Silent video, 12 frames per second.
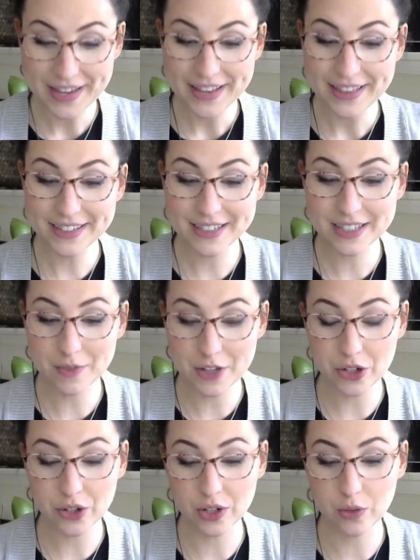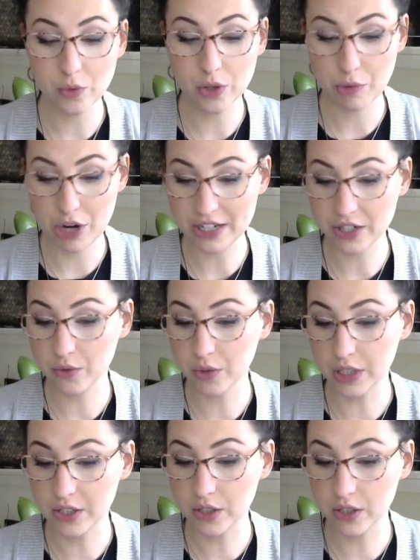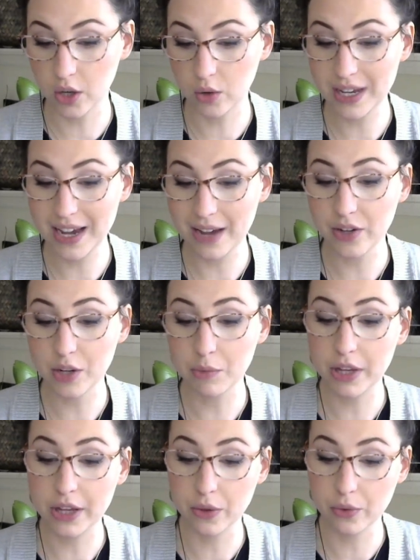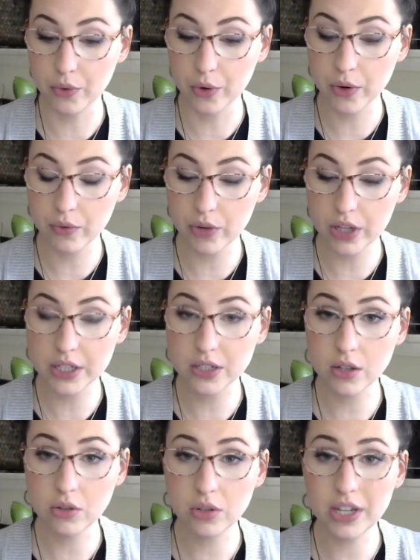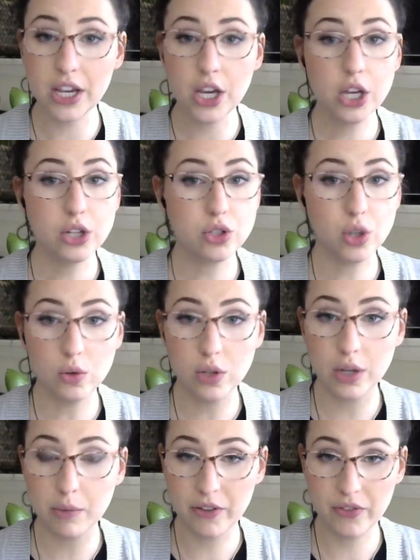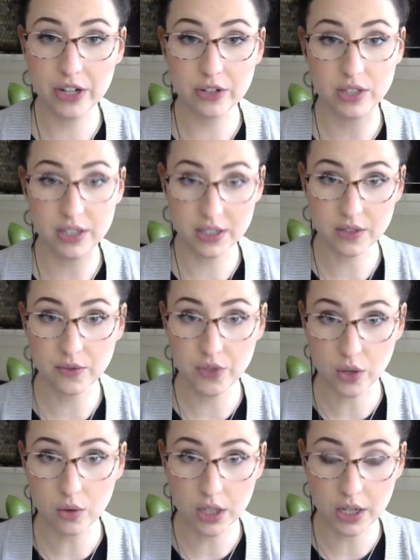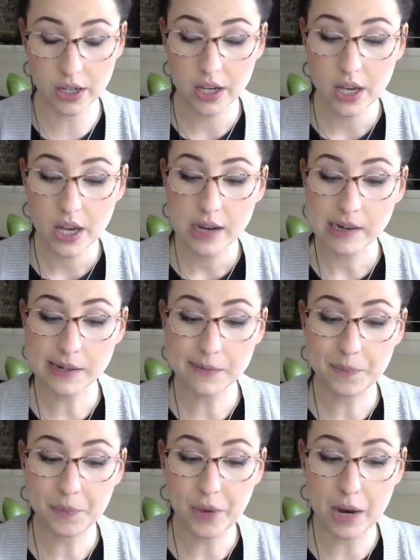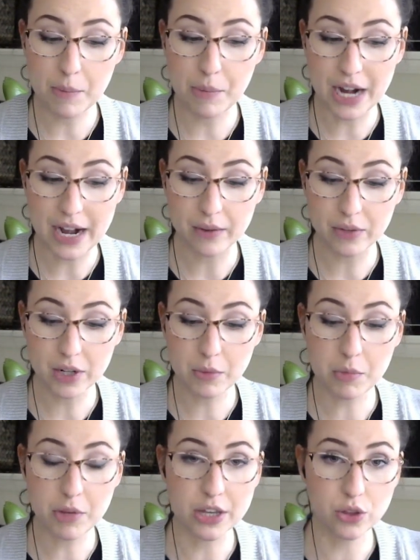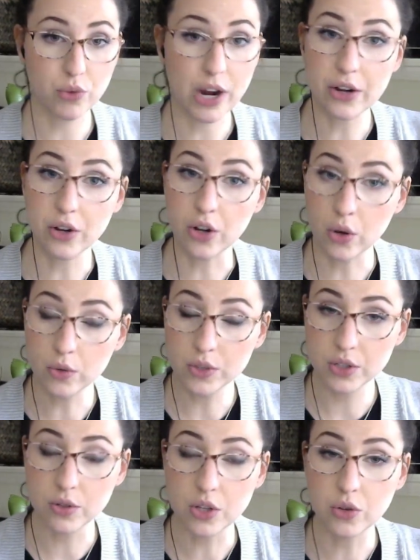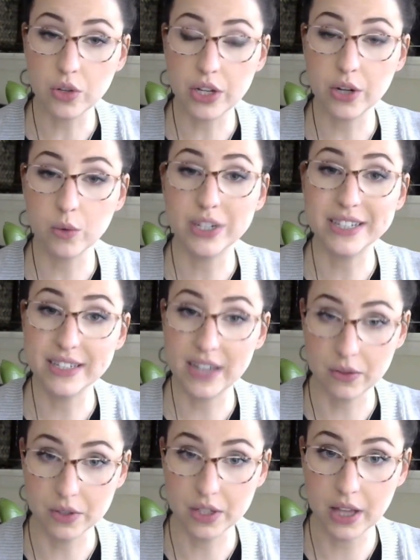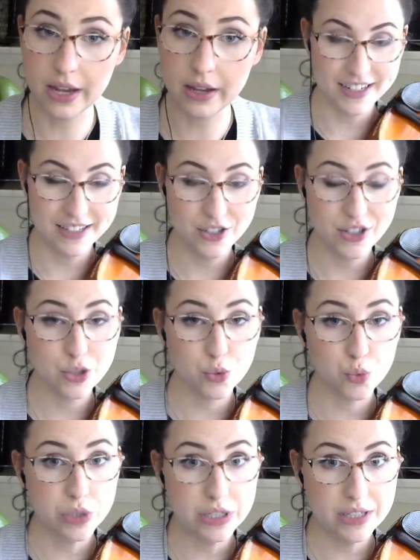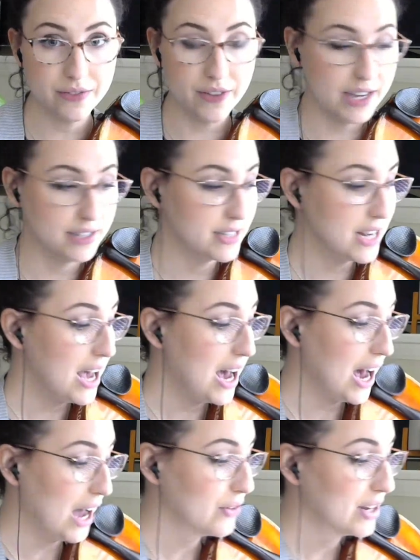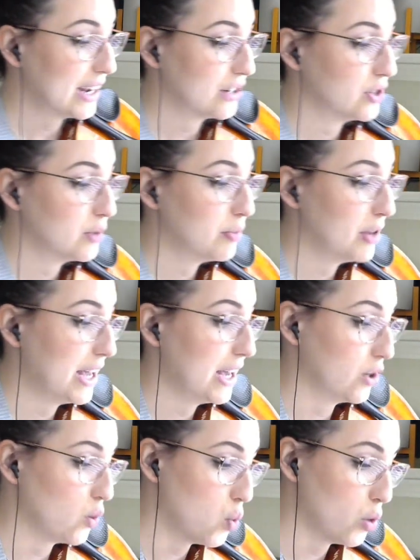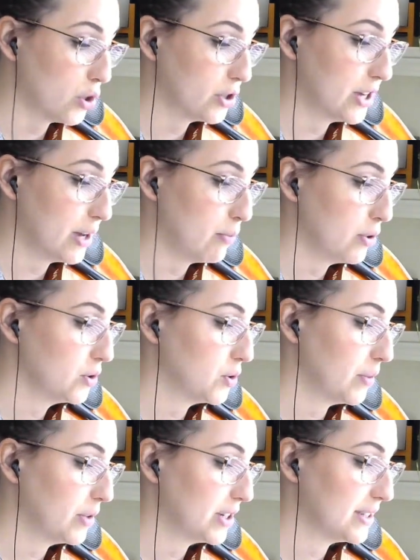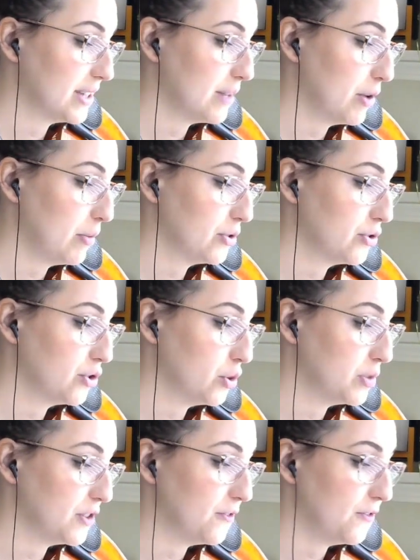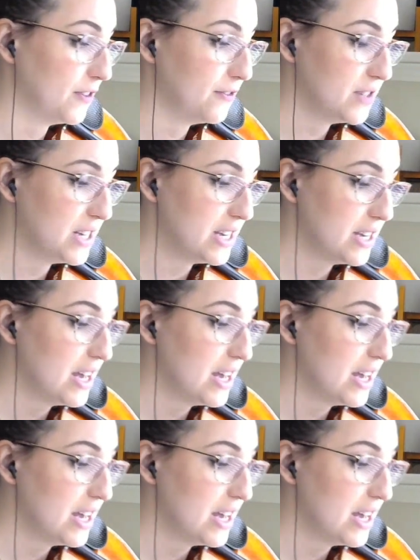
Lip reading: This is something you're going to want to practice really slowly. I'm going to play through it really slowly. Don't look at my fingers. This is a viola, but I am going to be playing the right notes so that you can hear what it sounds like. So that's really fast. I'm going to actually play at a quarter tempo, so I'm going to set my metronome to 50,